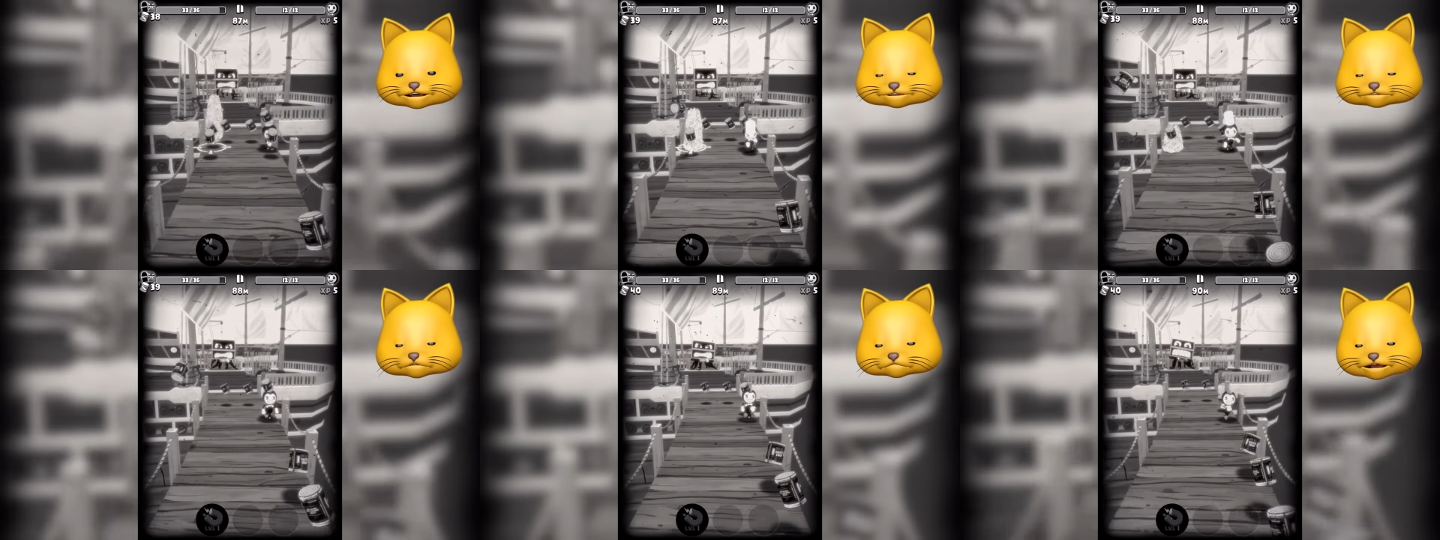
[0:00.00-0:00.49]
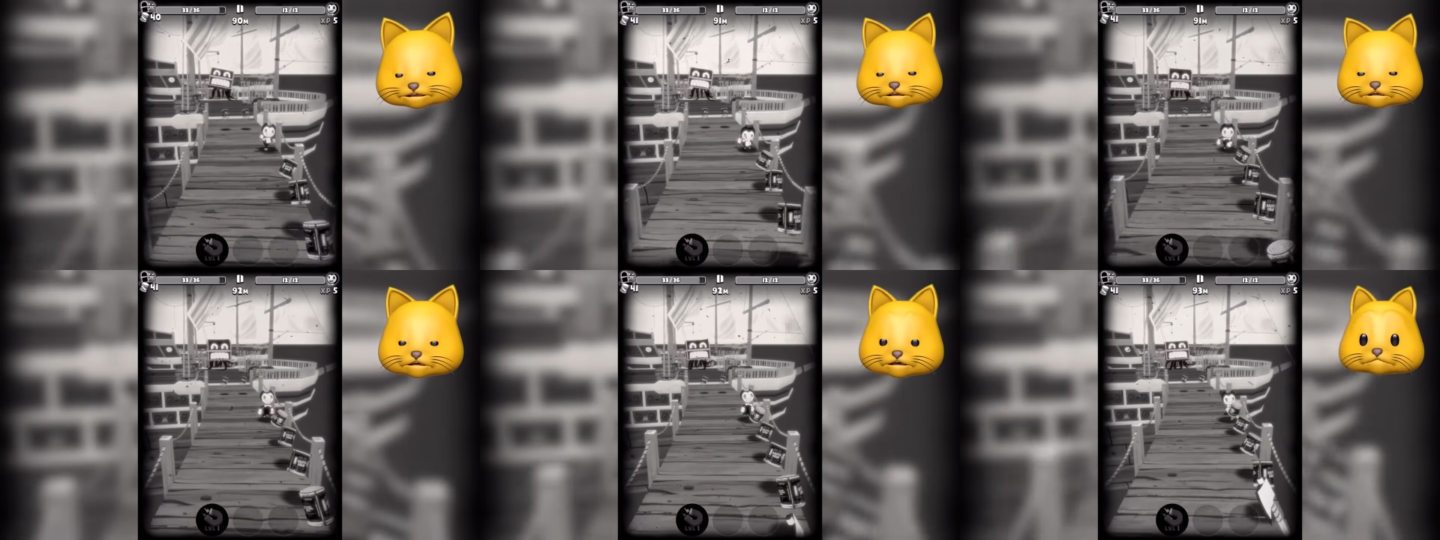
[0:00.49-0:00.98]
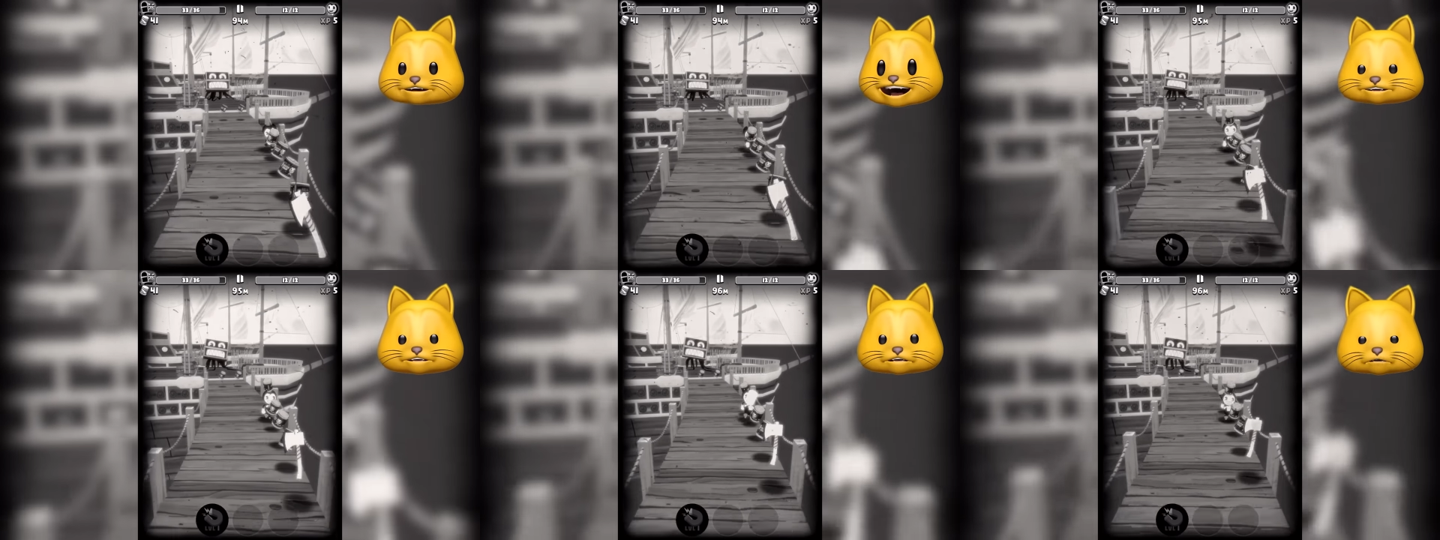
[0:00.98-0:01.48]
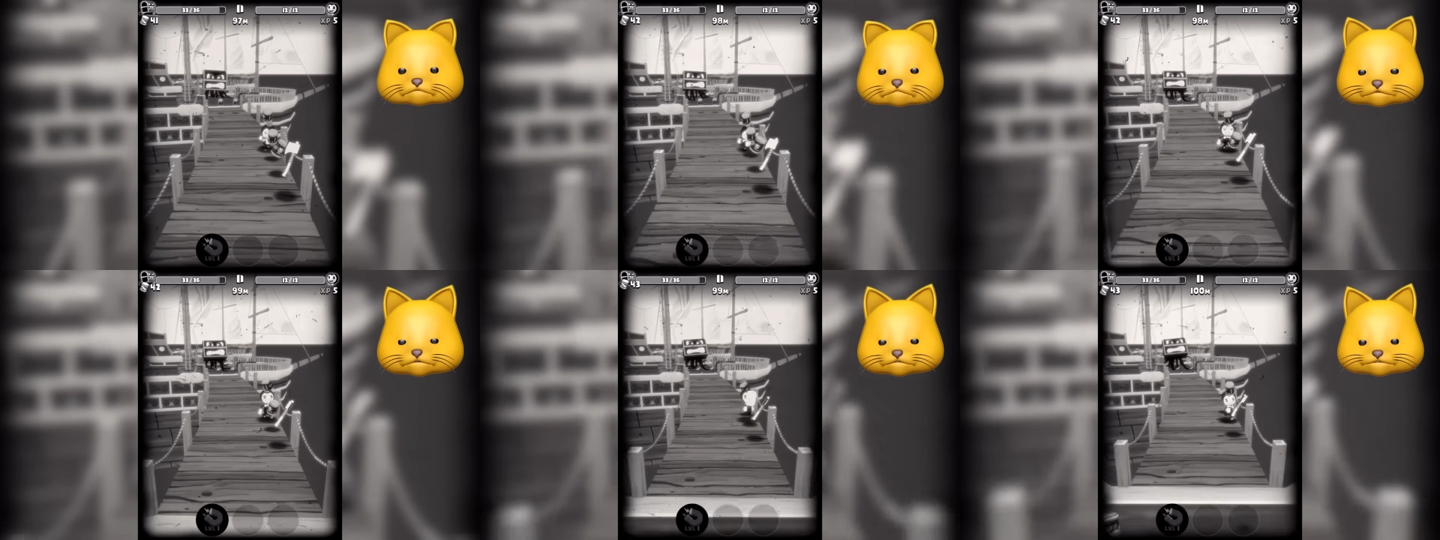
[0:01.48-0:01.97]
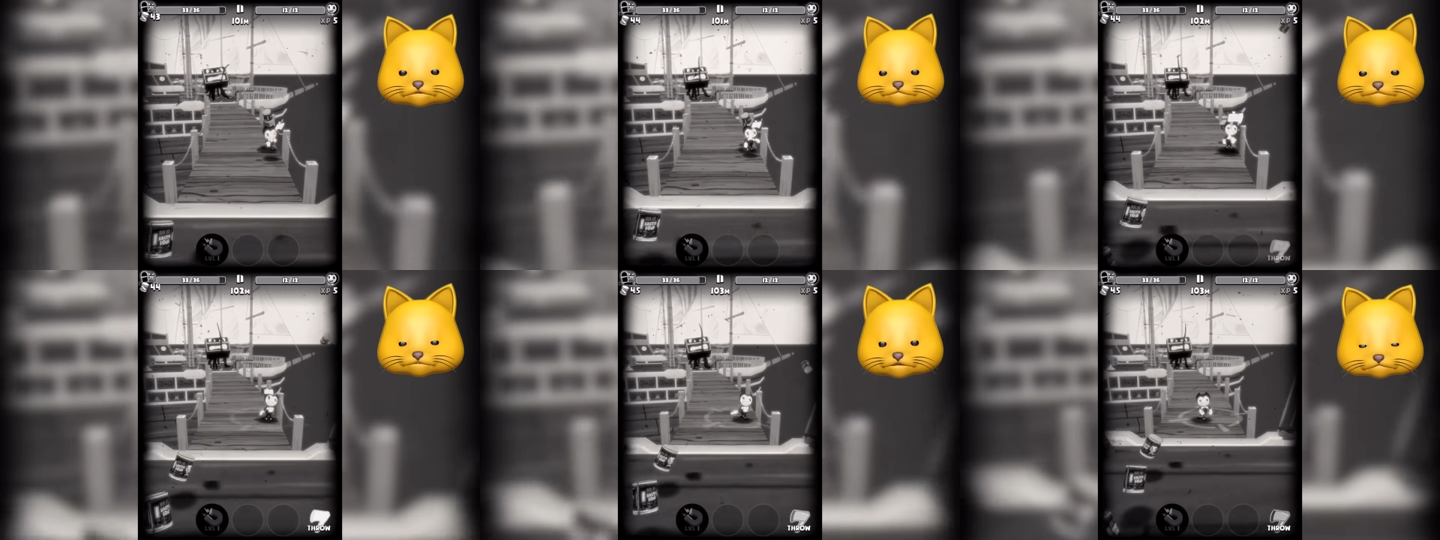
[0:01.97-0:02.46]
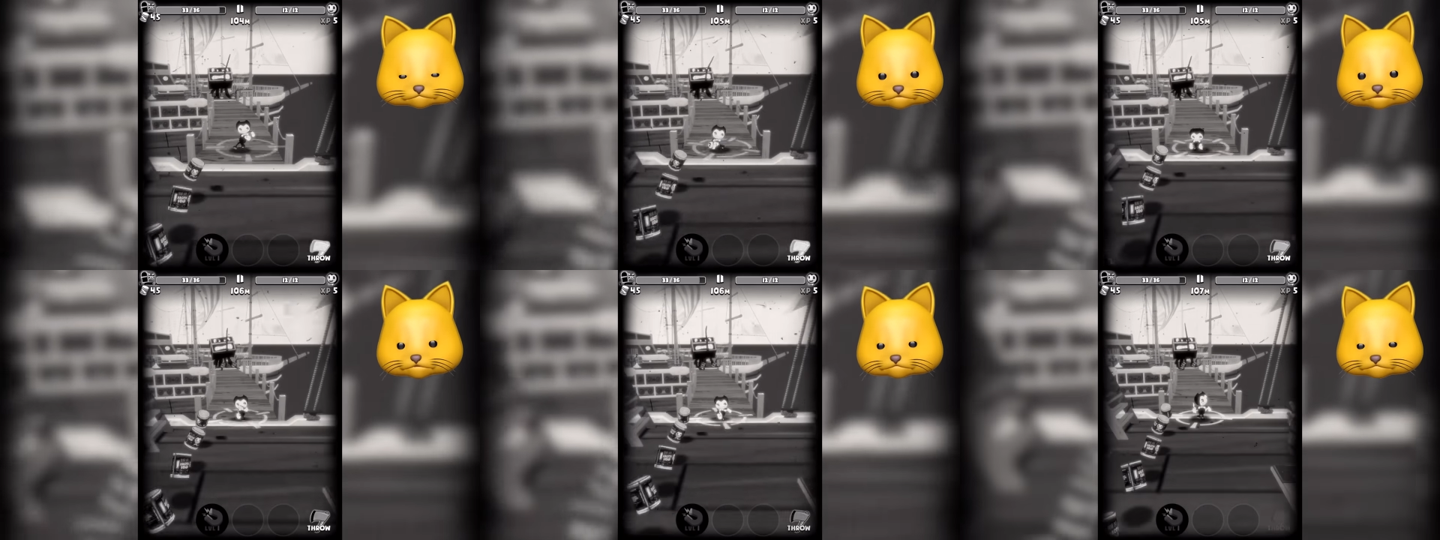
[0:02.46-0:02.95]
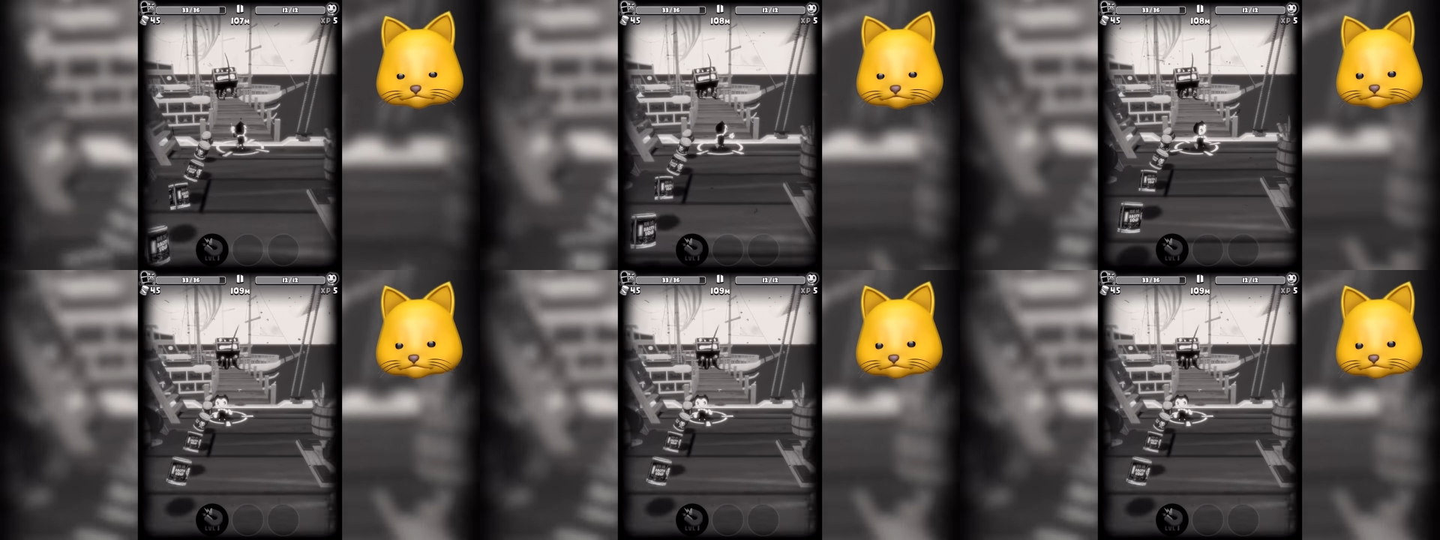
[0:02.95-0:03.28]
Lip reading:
Nobody's mouth can be seen.